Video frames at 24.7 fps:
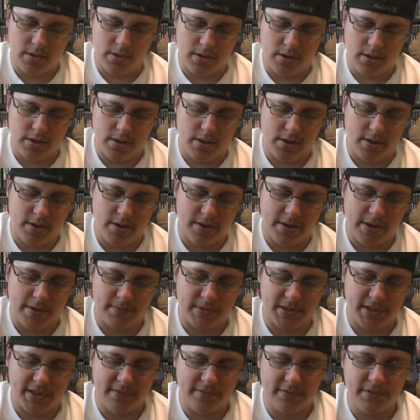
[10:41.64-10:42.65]
that
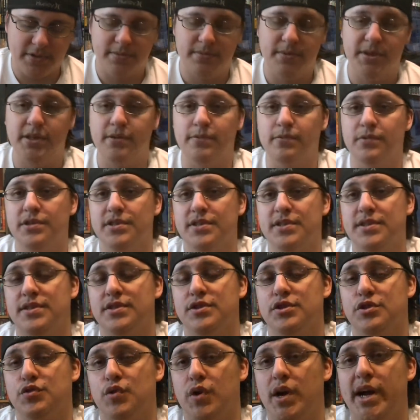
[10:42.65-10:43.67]
was given to me was
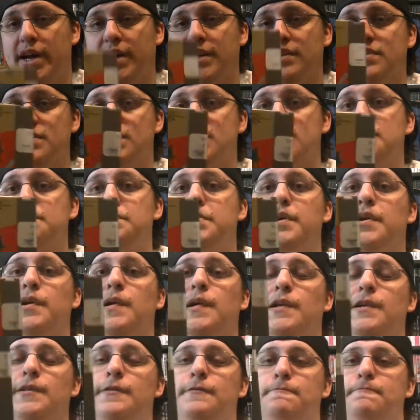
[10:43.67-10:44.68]
Dragon
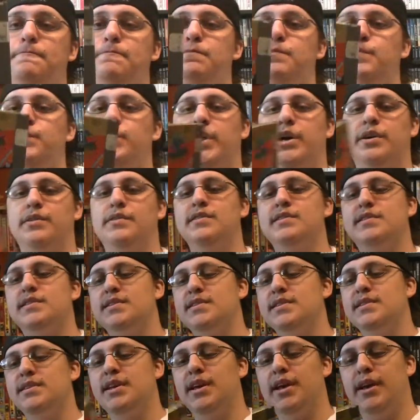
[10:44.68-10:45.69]
Spirit. Now this
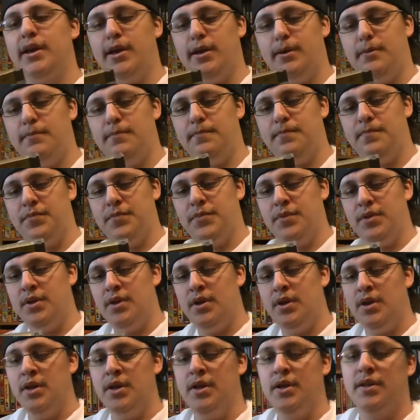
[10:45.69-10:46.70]
is a game,
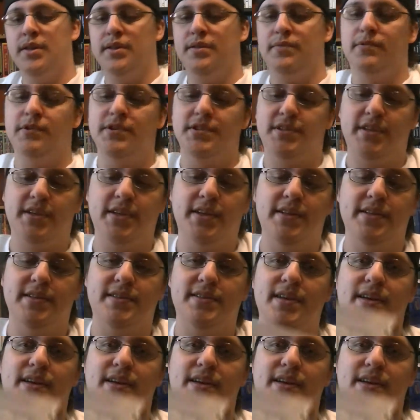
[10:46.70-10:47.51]
once again this